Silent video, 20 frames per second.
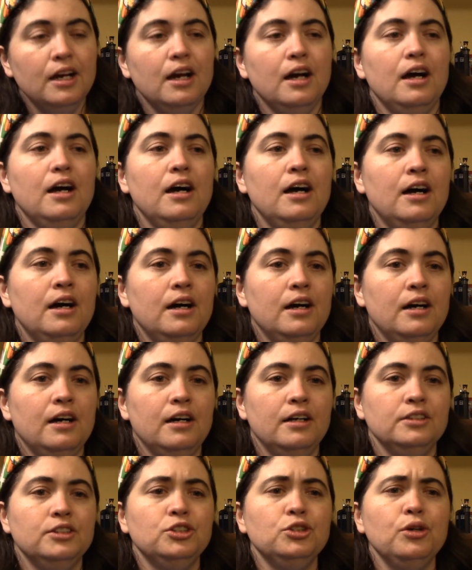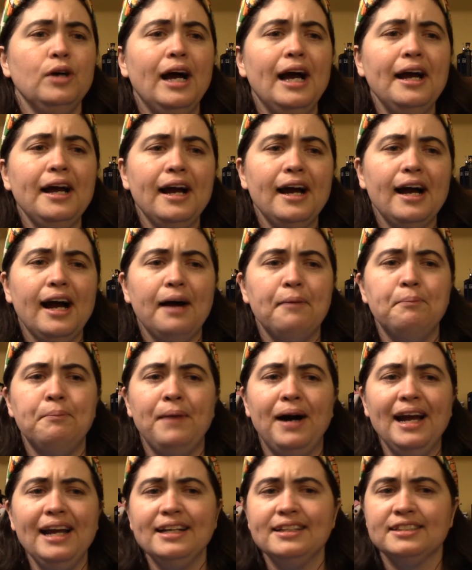uh, so I,
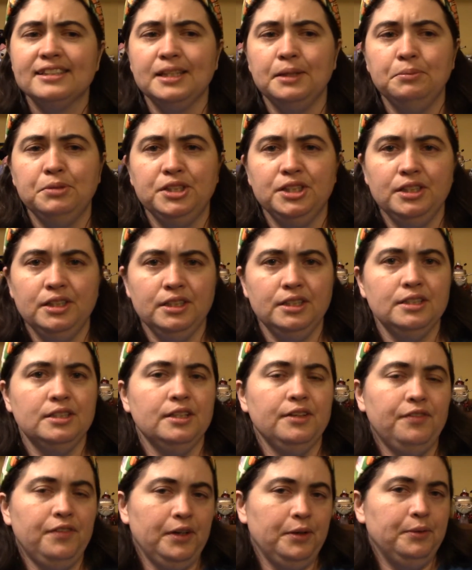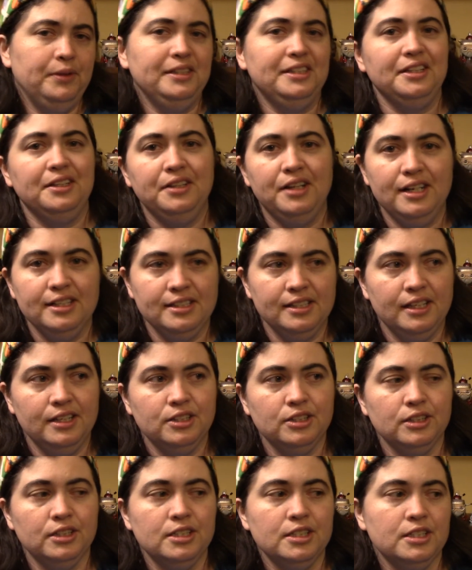my assumption is if I went to Los
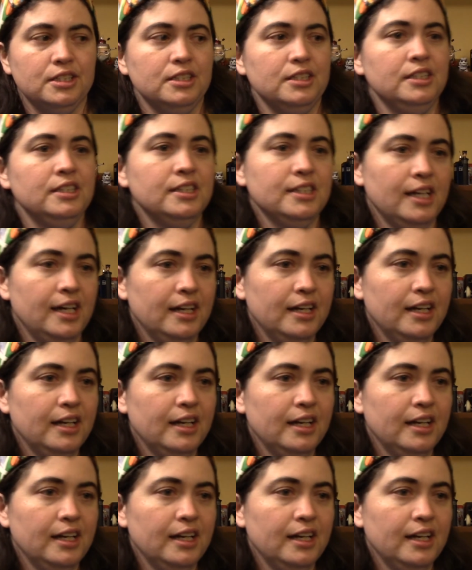Angeles, is that